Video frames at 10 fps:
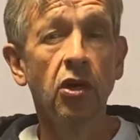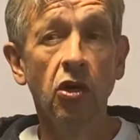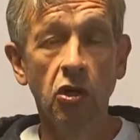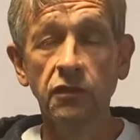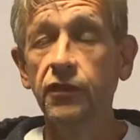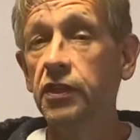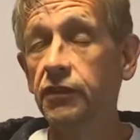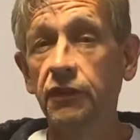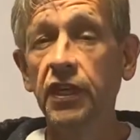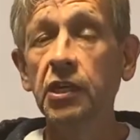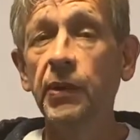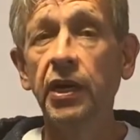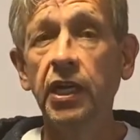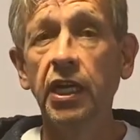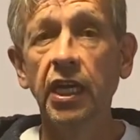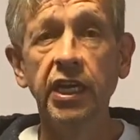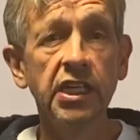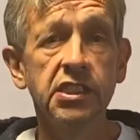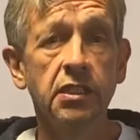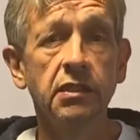Often, if you think about it, it
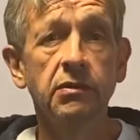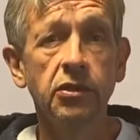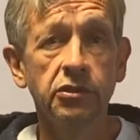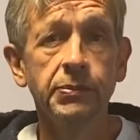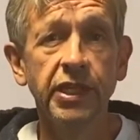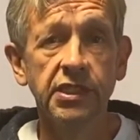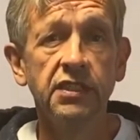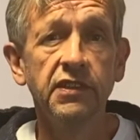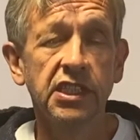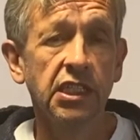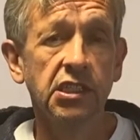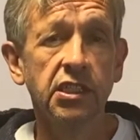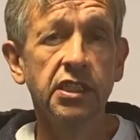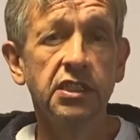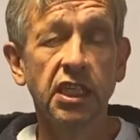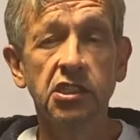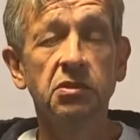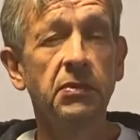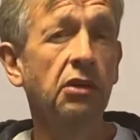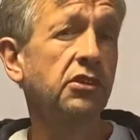isn't. Your objective is actually to get
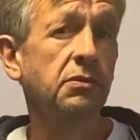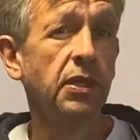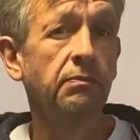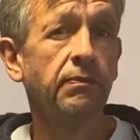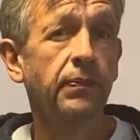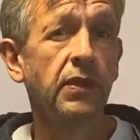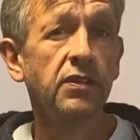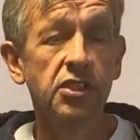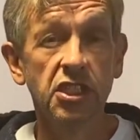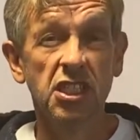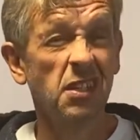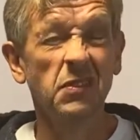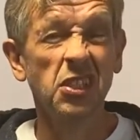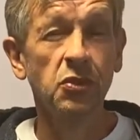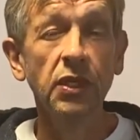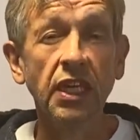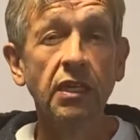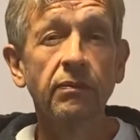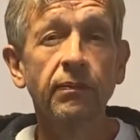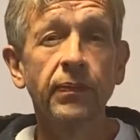some nourishment, just get something to eat.
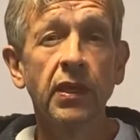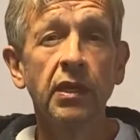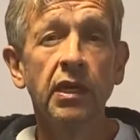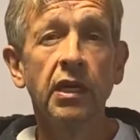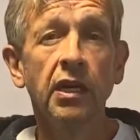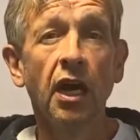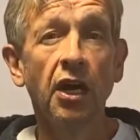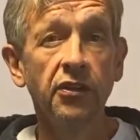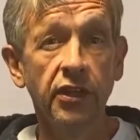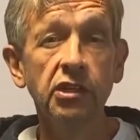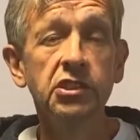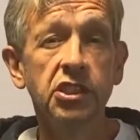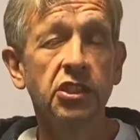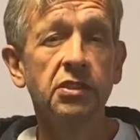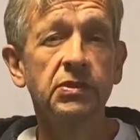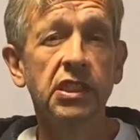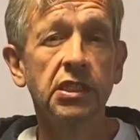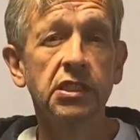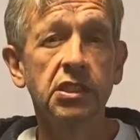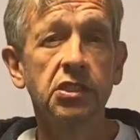Under those
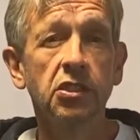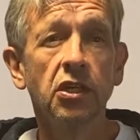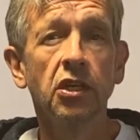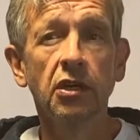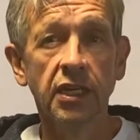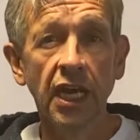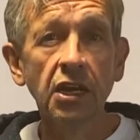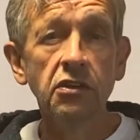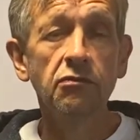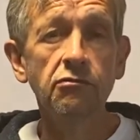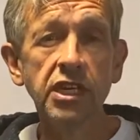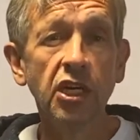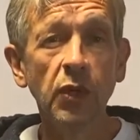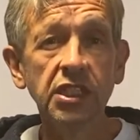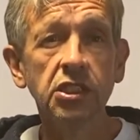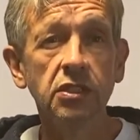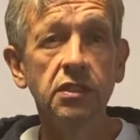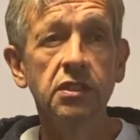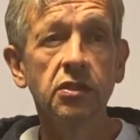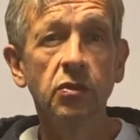circumstances, now you've
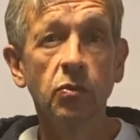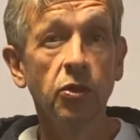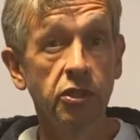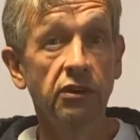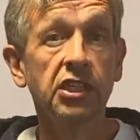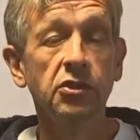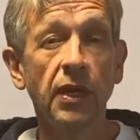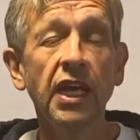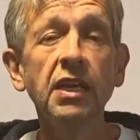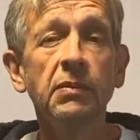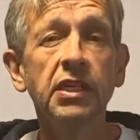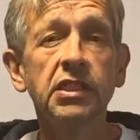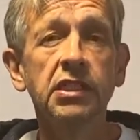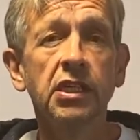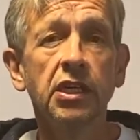re-questioned what your actual aim is,